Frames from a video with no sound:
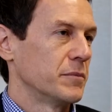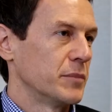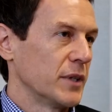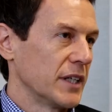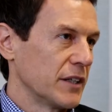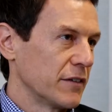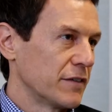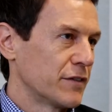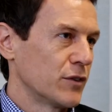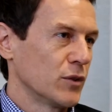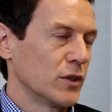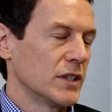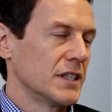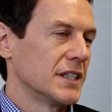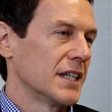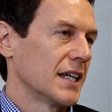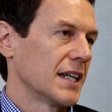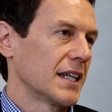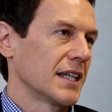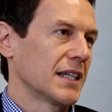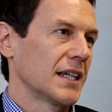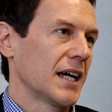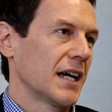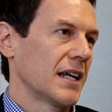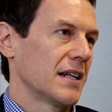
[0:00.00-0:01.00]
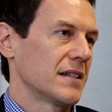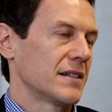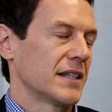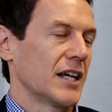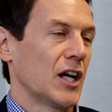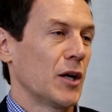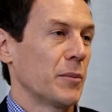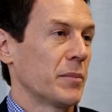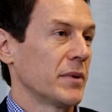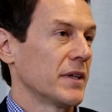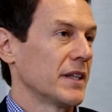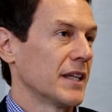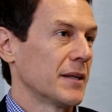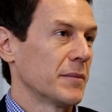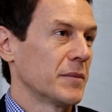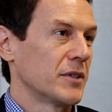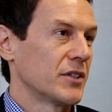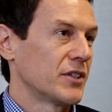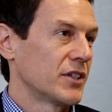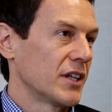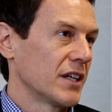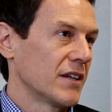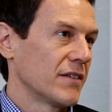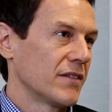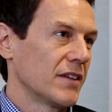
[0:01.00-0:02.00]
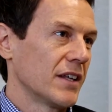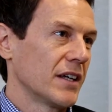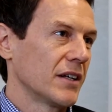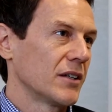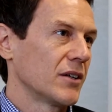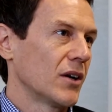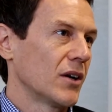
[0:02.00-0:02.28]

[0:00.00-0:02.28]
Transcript: being fully dedicated to helping them achieve their